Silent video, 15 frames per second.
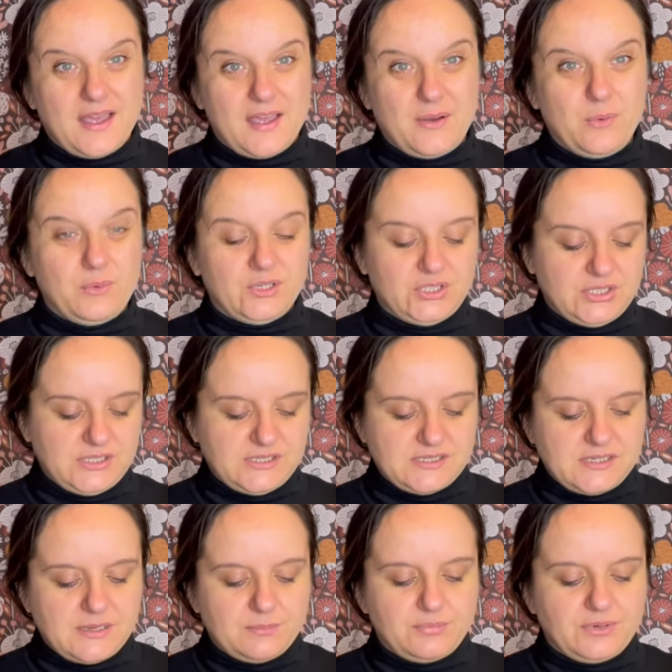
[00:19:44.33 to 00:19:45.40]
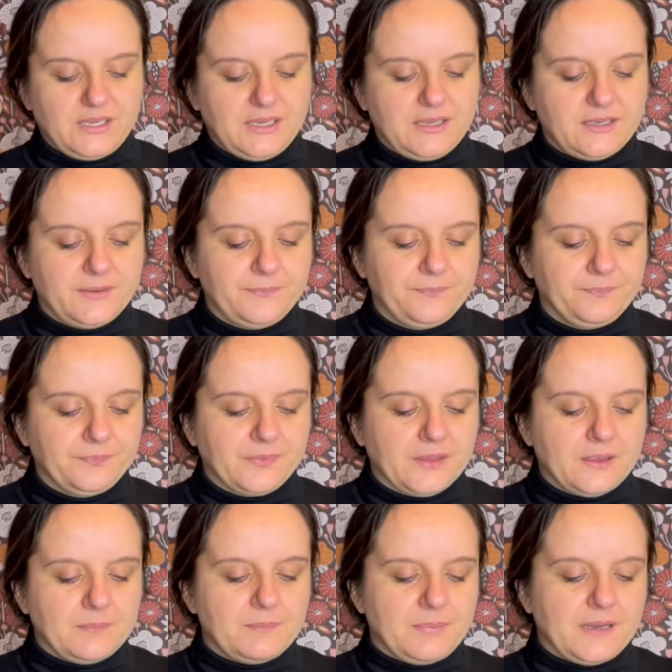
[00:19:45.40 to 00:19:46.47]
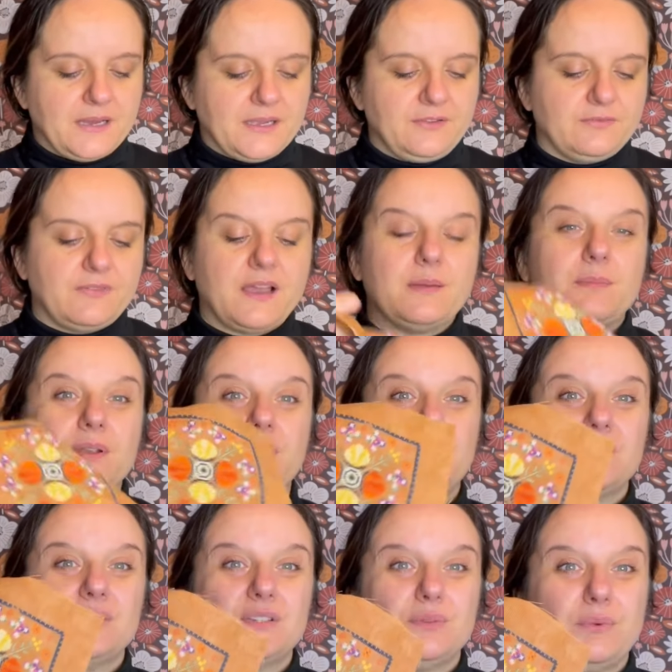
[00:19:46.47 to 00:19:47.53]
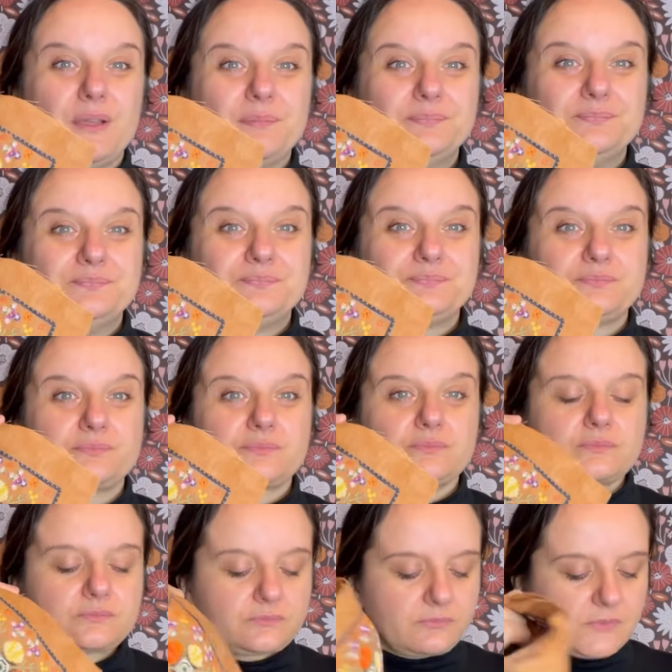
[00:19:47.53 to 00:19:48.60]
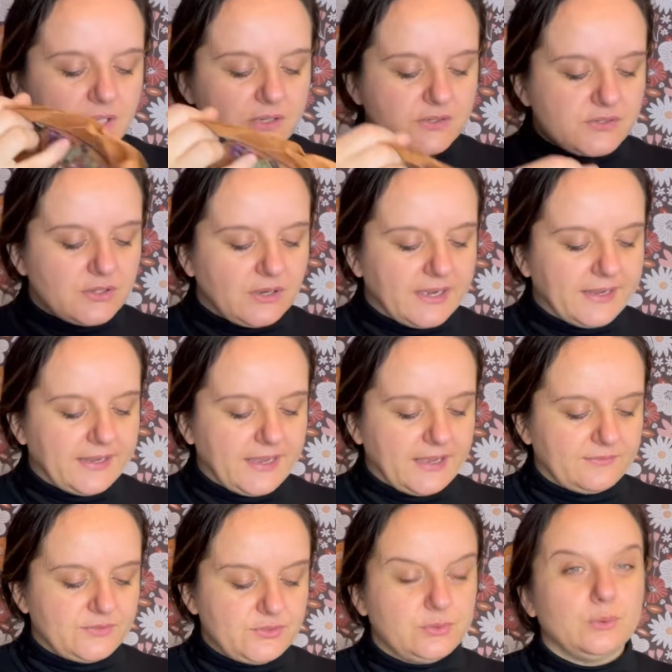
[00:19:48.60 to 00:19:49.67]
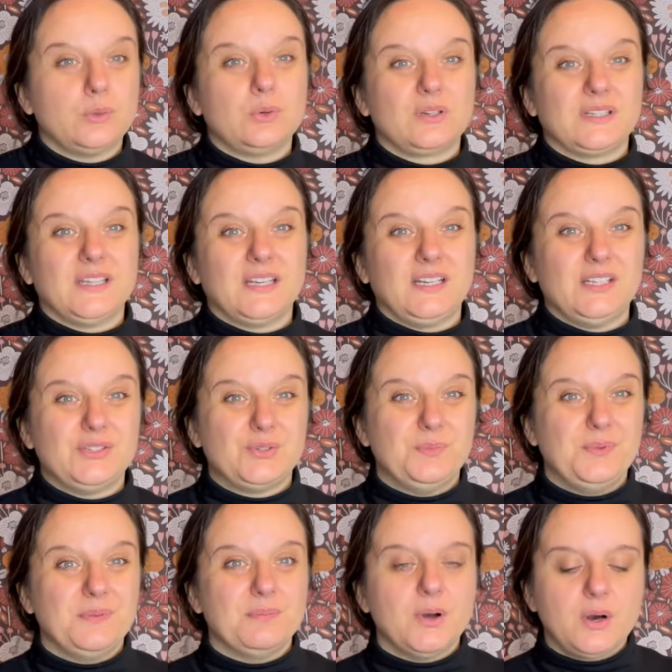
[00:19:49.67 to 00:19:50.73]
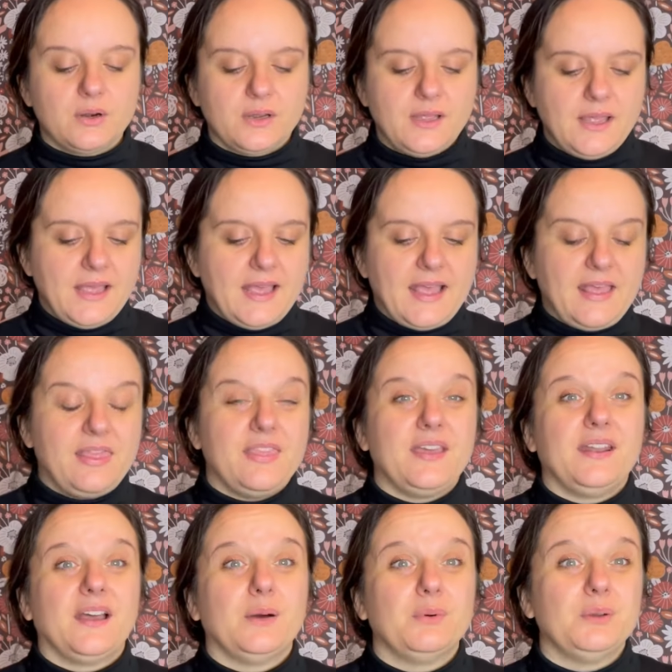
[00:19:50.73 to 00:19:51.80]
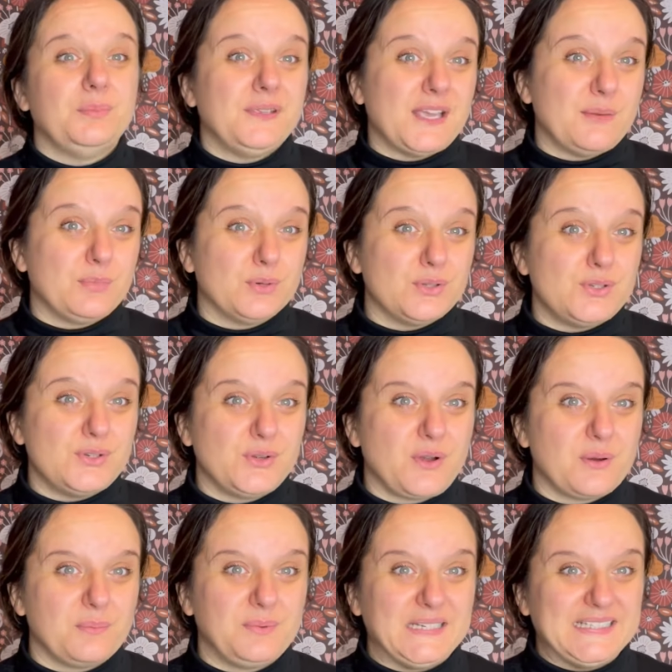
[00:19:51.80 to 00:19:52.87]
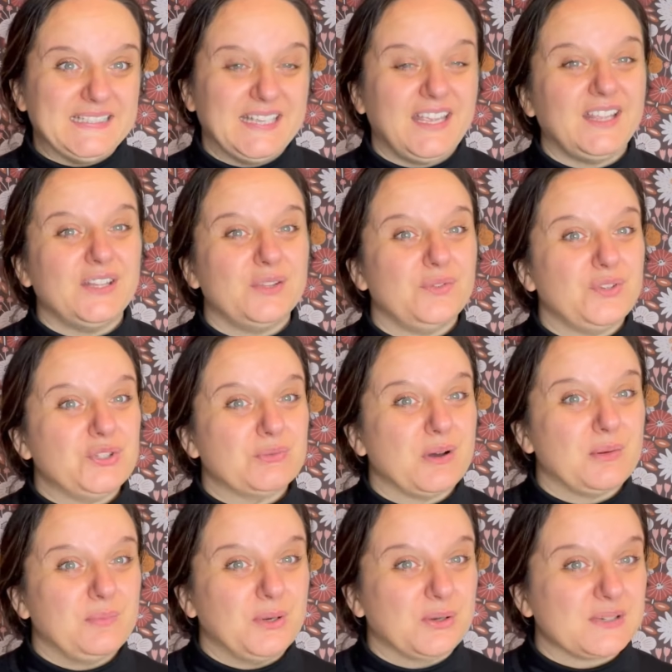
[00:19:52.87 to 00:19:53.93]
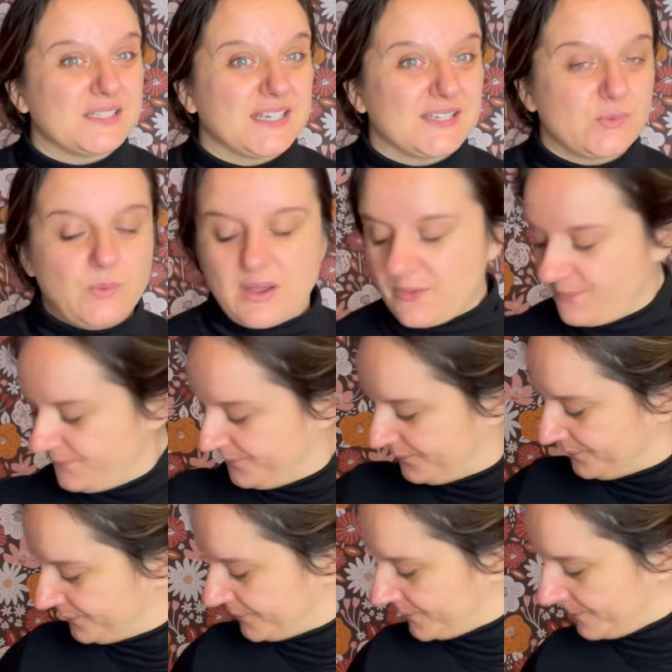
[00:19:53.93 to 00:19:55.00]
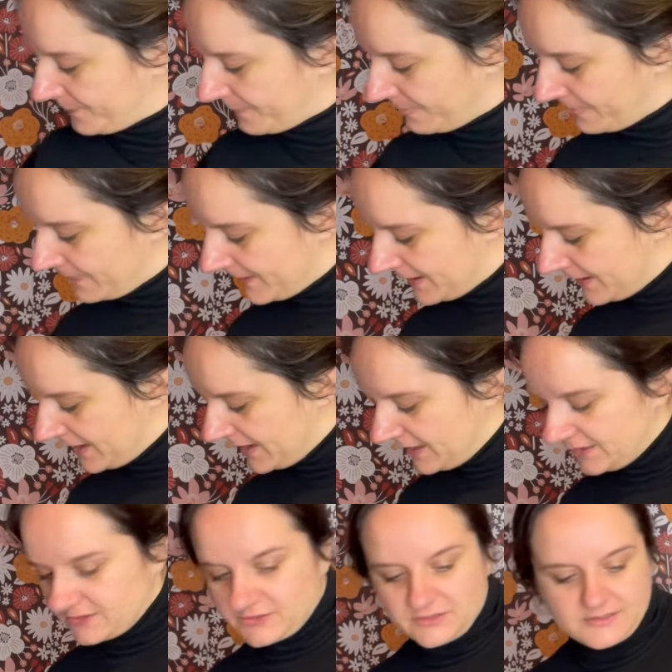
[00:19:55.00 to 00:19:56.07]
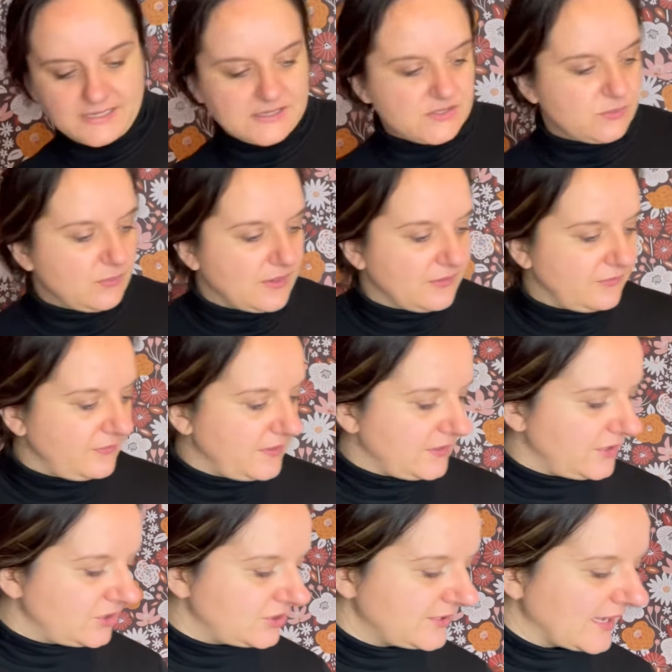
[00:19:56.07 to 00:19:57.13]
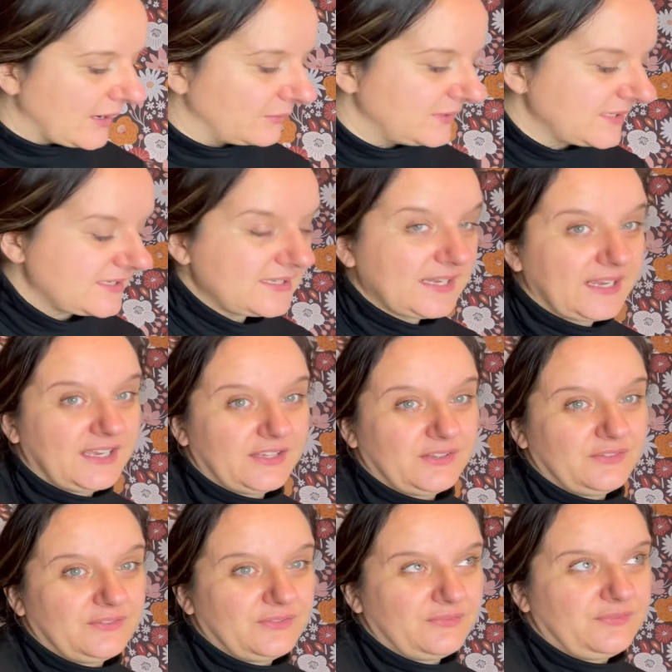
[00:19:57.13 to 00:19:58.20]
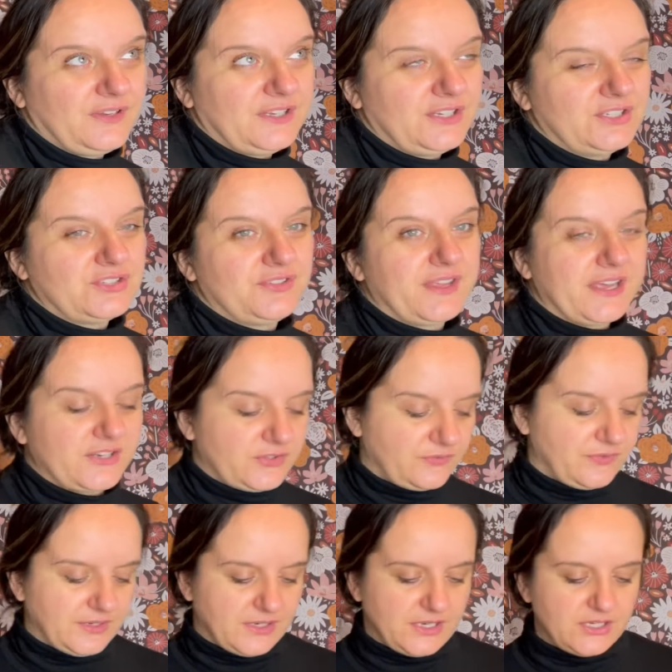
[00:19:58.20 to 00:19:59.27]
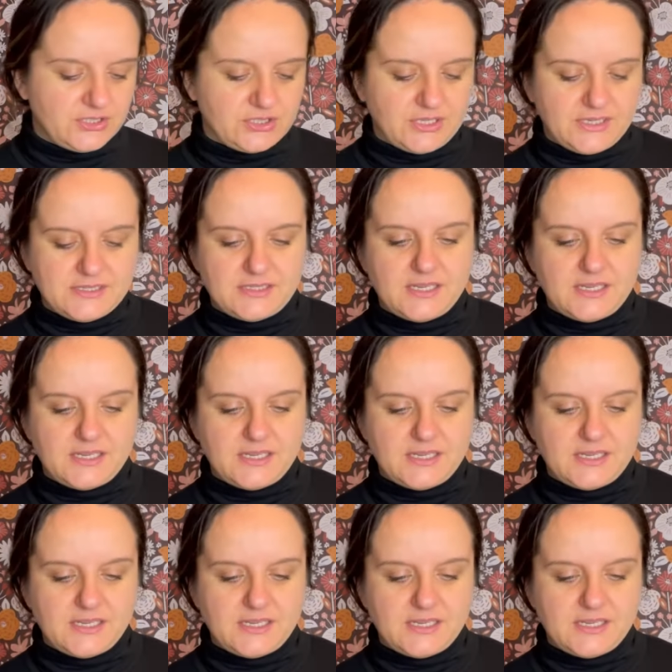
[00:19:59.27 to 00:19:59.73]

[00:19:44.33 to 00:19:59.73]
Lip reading: which is the brick by Fiber on the Whim. So I have to order a little bit more and then I will be able to complete the individual blocks as well. So that's one finish. Now the second finish, third finish, it